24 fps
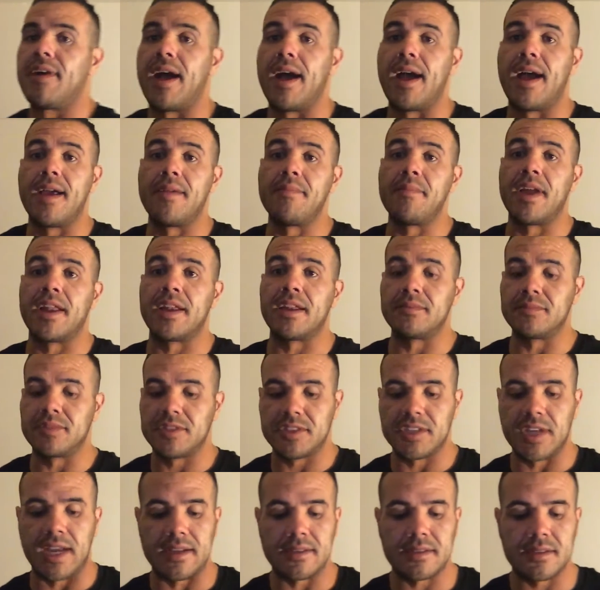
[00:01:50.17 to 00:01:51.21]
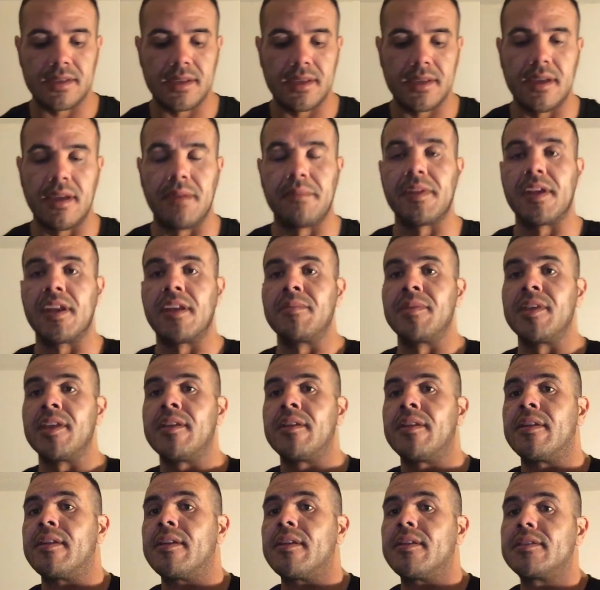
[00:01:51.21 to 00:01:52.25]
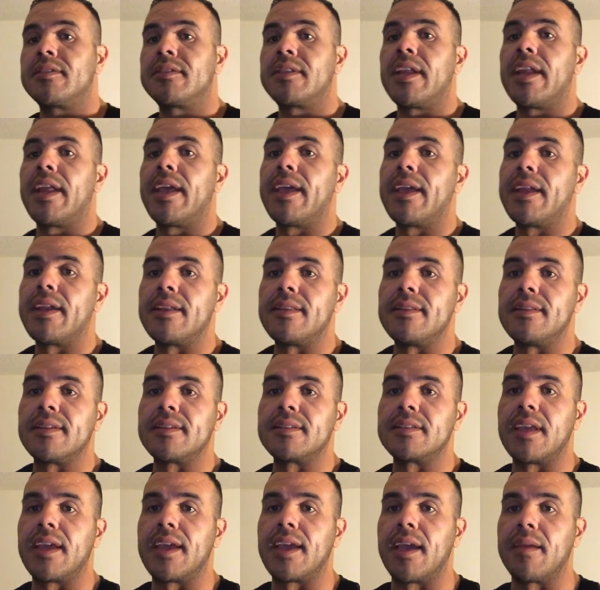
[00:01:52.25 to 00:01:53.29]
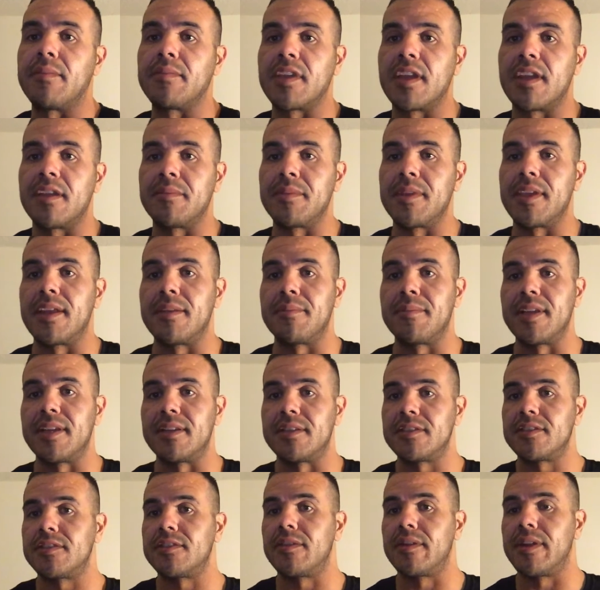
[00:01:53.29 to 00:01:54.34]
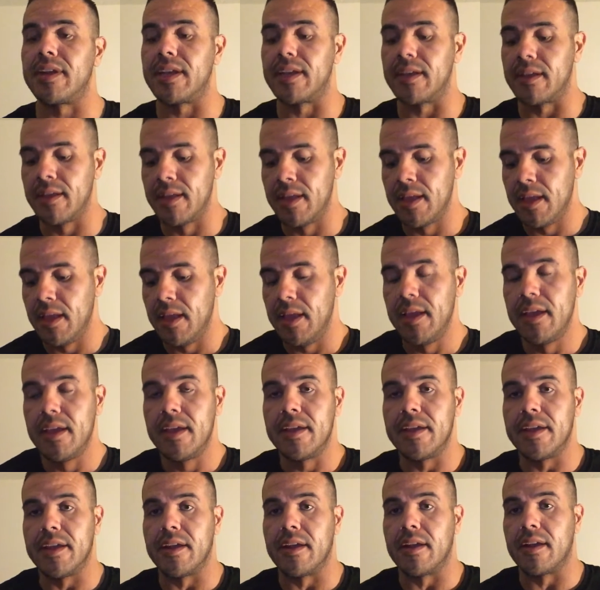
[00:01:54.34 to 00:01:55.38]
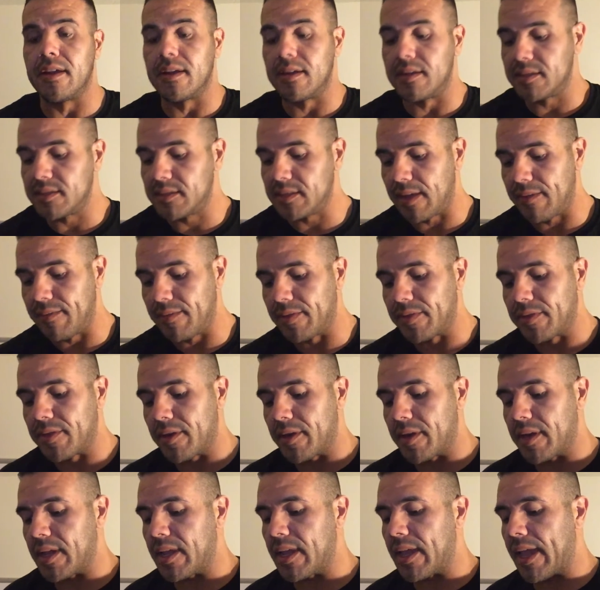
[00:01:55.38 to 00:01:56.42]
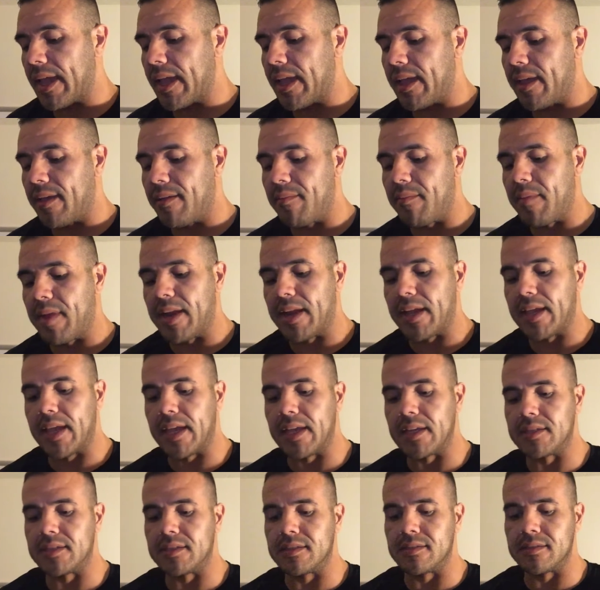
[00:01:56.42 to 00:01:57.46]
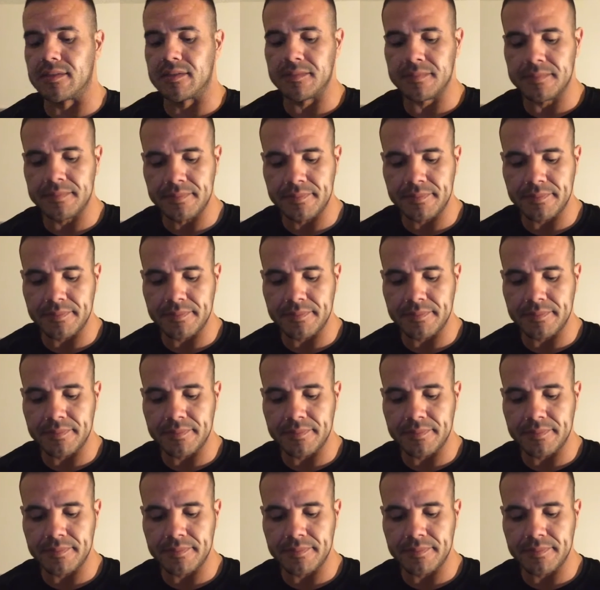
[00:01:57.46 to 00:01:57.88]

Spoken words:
Hi, my name's Jesse. I'm gonna be your nurse today, and it looks like I'm gonna be administering your 7:30 a.m. medications.